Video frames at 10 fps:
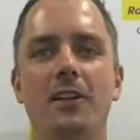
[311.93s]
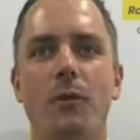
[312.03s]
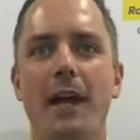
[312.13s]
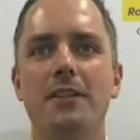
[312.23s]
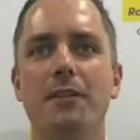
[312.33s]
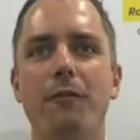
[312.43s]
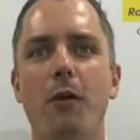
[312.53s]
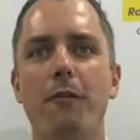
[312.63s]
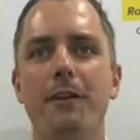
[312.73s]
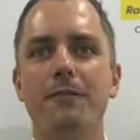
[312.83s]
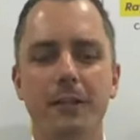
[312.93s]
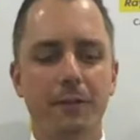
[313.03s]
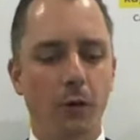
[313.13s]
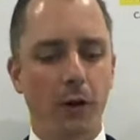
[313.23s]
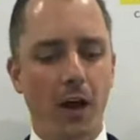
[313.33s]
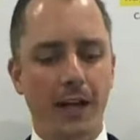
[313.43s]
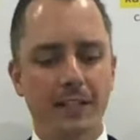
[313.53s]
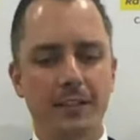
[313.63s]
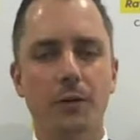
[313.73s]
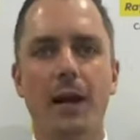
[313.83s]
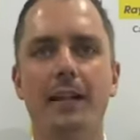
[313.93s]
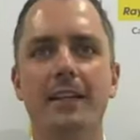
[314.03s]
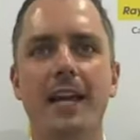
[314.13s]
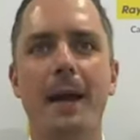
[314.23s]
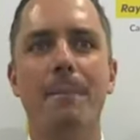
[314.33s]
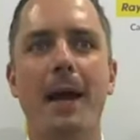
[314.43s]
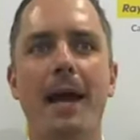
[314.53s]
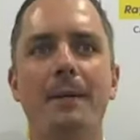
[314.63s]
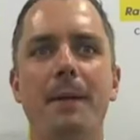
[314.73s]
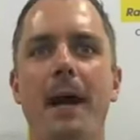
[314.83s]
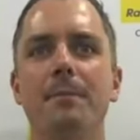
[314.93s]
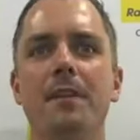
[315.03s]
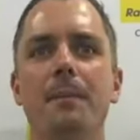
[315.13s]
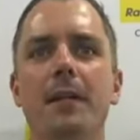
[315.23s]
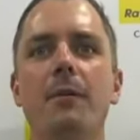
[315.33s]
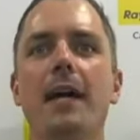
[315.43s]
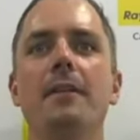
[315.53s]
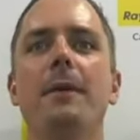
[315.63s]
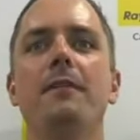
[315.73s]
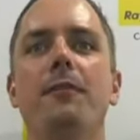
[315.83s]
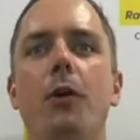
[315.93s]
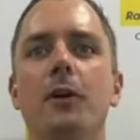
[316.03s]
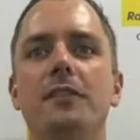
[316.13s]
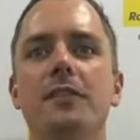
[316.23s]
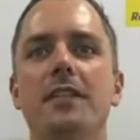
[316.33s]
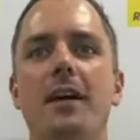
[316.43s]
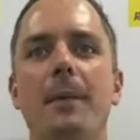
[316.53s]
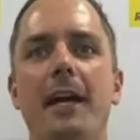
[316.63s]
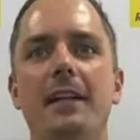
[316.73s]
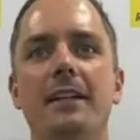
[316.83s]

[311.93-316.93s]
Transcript: Range of 450 to 490 throughout the campaign, perhaps something around the mid-4s, you tell me.